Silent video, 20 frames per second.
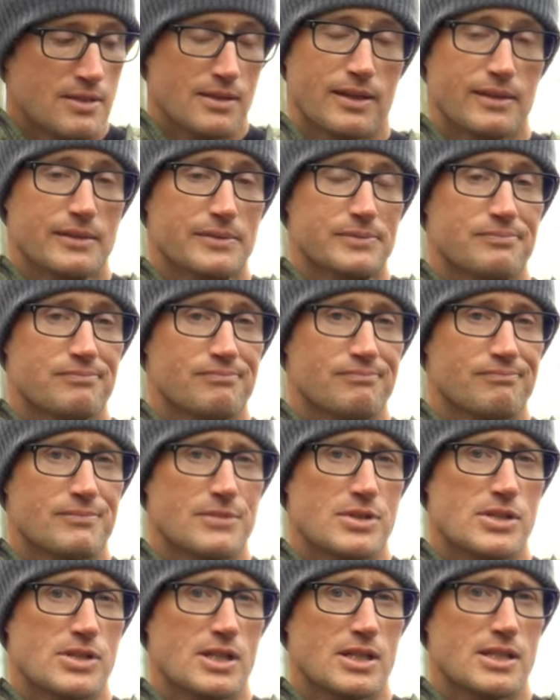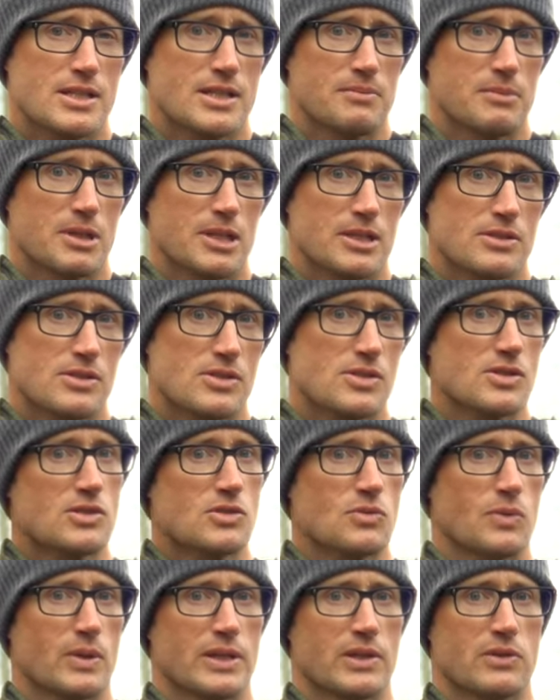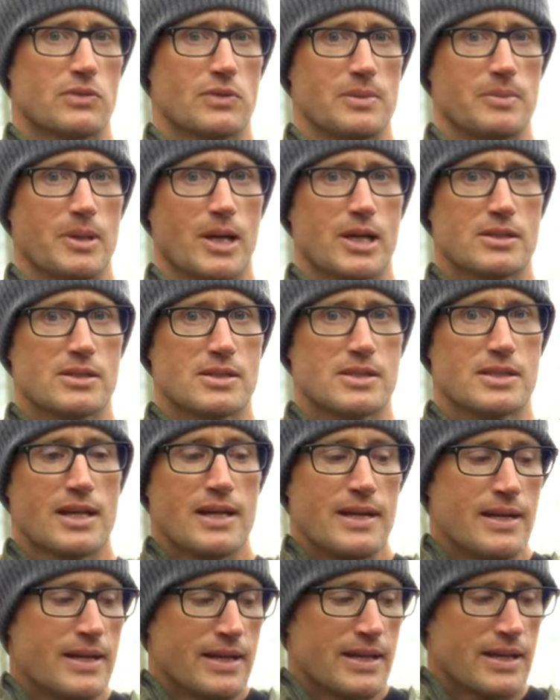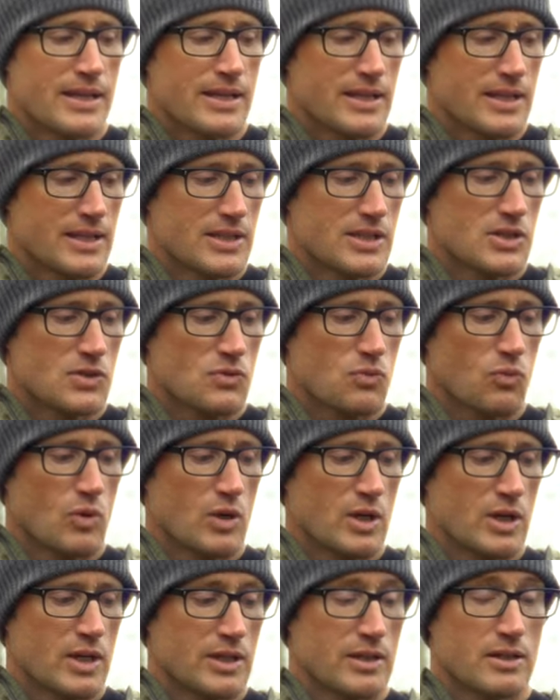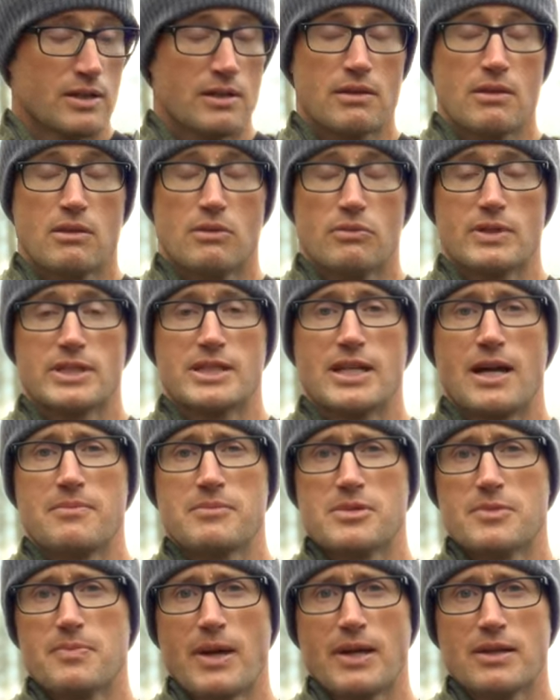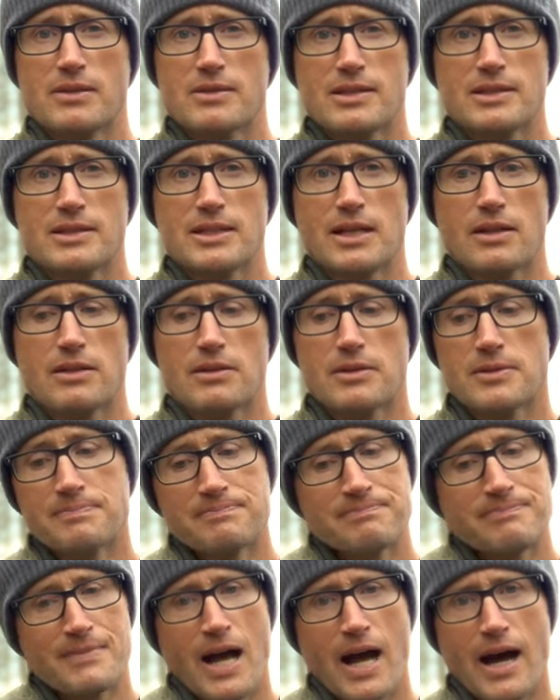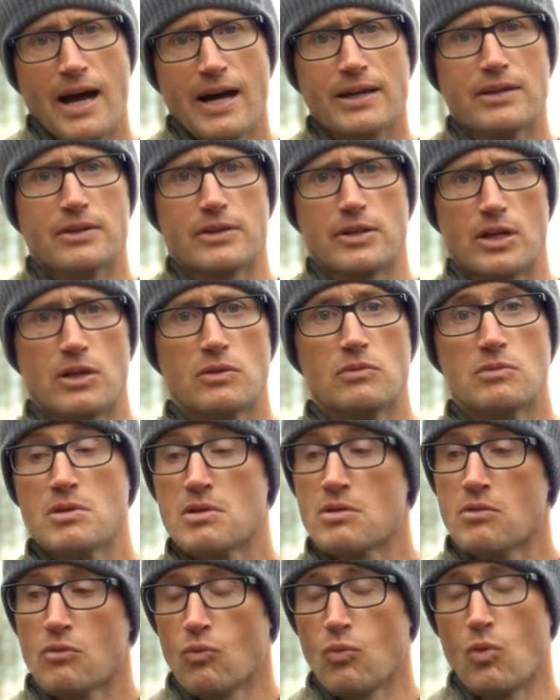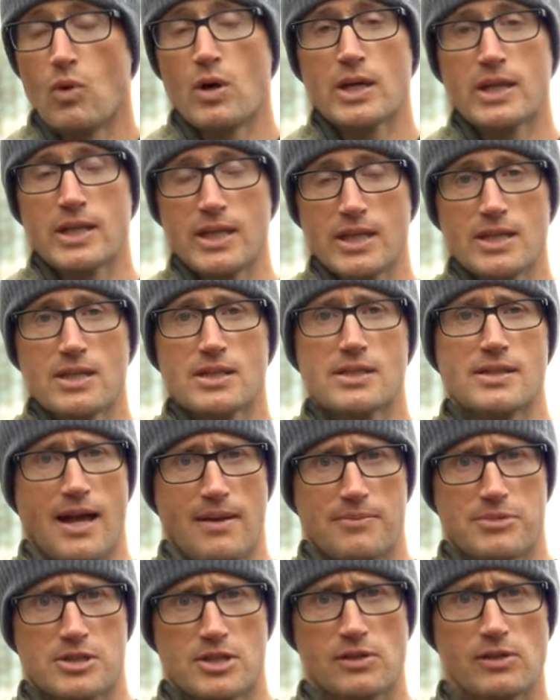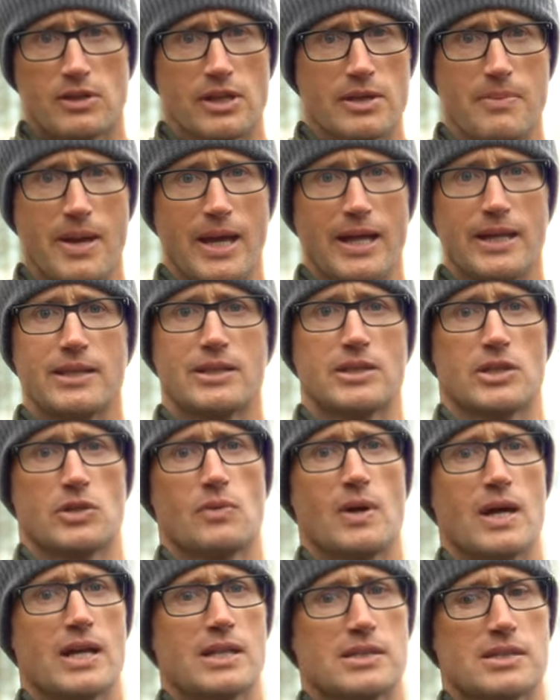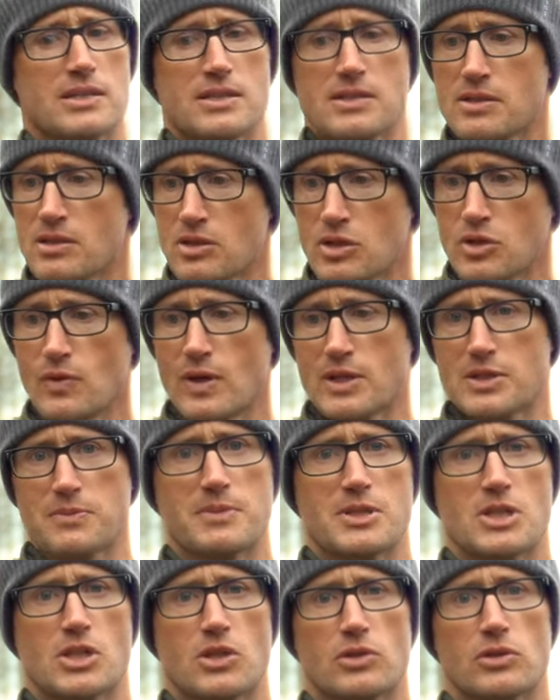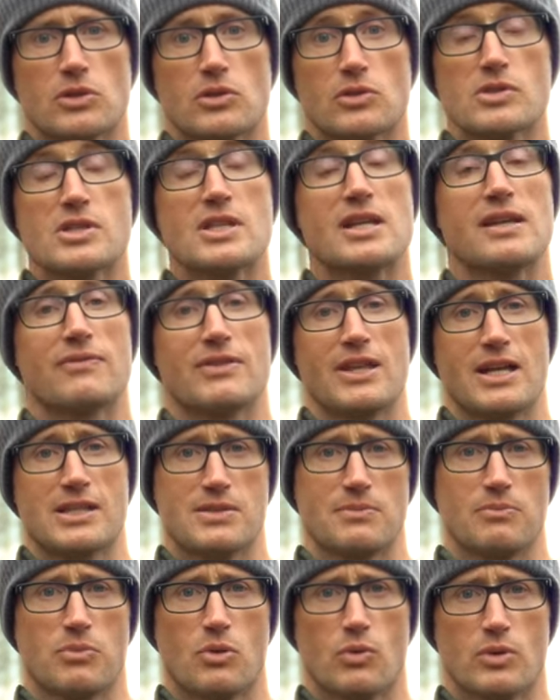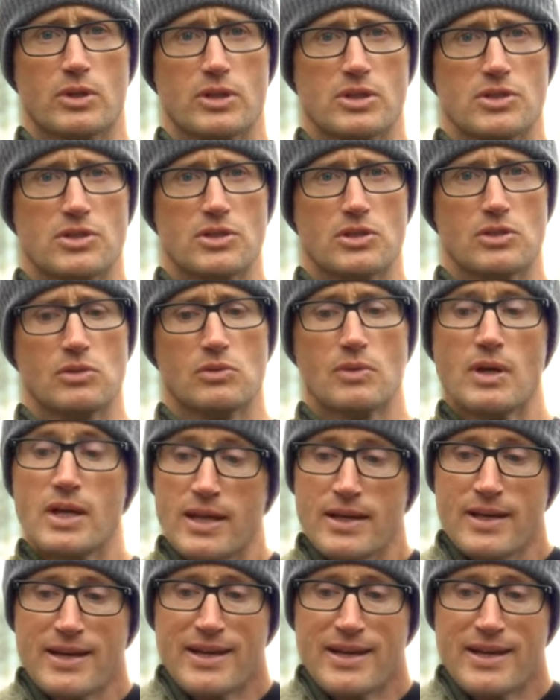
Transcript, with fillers: Like 60 bucks, 23 bucks. Is one three times better than the other? I don't know. One is absolutely made in the US, US materials, if that's important to you